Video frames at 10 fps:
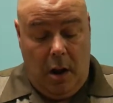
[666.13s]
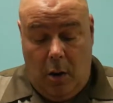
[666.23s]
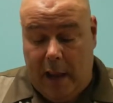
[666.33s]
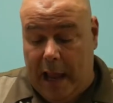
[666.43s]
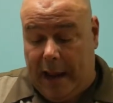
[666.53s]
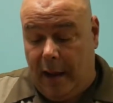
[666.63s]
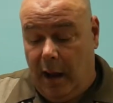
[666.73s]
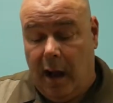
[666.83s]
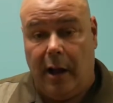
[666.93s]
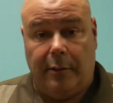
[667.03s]
Okay,
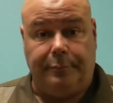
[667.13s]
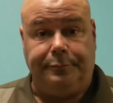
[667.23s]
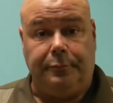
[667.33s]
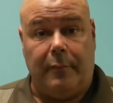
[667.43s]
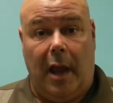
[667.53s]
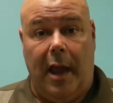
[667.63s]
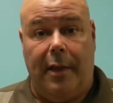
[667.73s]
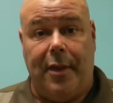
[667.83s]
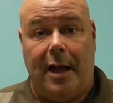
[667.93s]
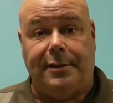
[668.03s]

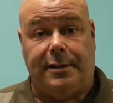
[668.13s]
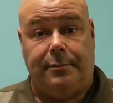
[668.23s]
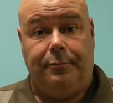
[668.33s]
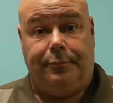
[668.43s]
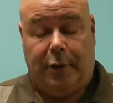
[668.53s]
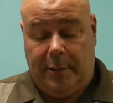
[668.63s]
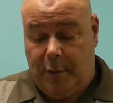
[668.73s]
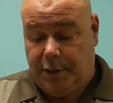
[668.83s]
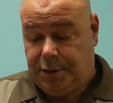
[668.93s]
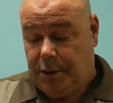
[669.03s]
and that's pretty
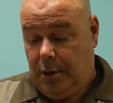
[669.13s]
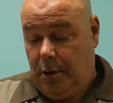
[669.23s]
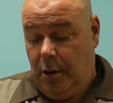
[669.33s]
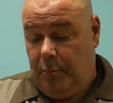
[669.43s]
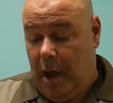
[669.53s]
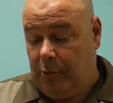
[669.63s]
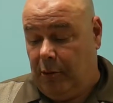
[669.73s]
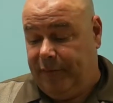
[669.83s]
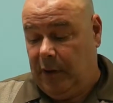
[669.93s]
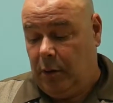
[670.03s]
much my
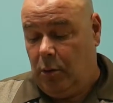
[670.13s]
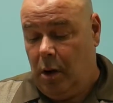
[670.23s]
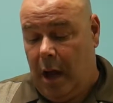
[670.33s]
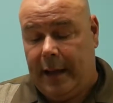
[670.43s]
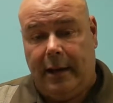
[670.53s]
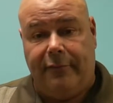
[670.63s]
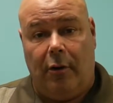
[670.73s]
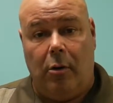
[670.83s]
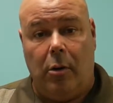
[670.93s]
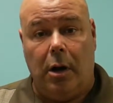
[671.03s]
review. I give
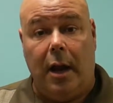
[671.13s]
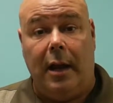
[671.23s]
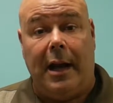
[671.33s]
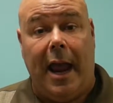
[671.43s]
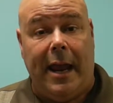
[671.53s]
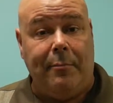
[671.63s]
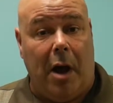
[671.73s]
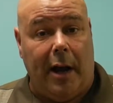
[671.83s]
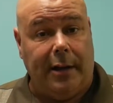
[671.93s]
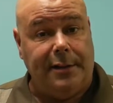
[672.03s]
the horn an A-.
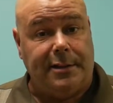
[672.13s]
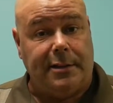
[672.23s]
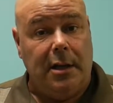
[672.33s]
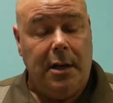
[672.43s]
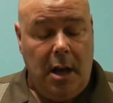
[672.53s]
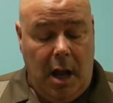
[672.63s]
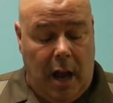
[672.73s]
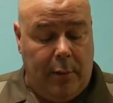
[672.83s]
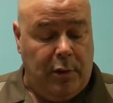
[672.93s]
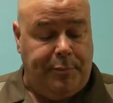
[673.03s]

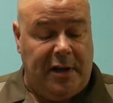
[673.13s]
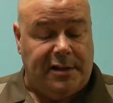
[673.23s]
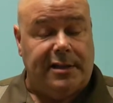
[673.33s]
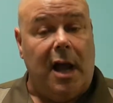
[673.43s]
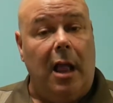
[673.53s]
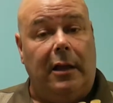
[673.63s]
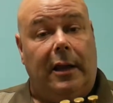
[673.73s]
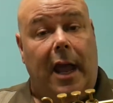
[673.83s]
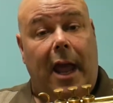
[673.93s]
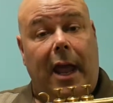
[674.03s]
I would be a
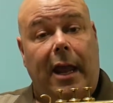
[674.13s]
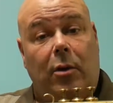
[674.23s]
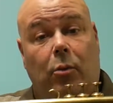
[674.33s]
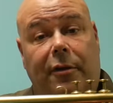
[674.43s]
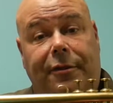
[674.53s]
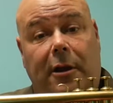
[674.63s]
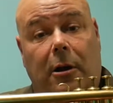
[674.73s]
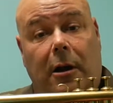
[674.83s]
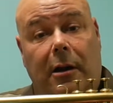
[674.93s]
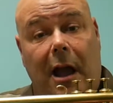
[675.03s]
solid A with the
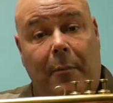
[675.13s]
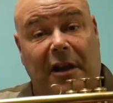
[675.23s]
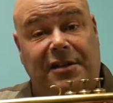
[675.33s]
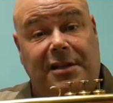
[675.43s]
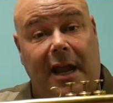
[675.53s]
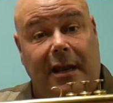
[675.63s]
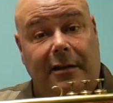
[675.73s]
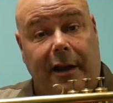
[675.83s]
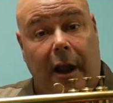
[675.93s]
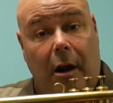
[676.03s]
ergonomics
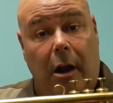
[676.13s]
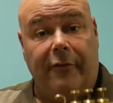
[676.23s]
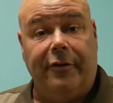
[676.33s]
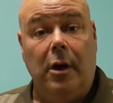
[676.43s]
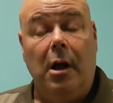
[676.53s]
taken care of.